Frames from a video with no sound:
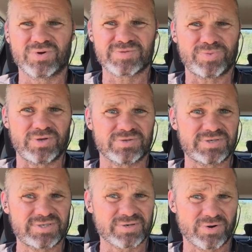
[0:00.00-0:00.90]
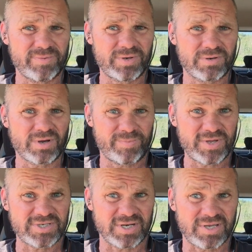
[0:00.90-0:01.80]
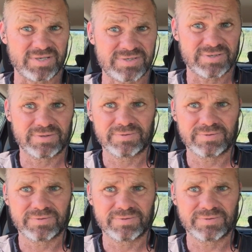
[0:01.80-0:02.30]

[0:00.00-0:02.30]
What's abuse? Disagreement? I bet you it is.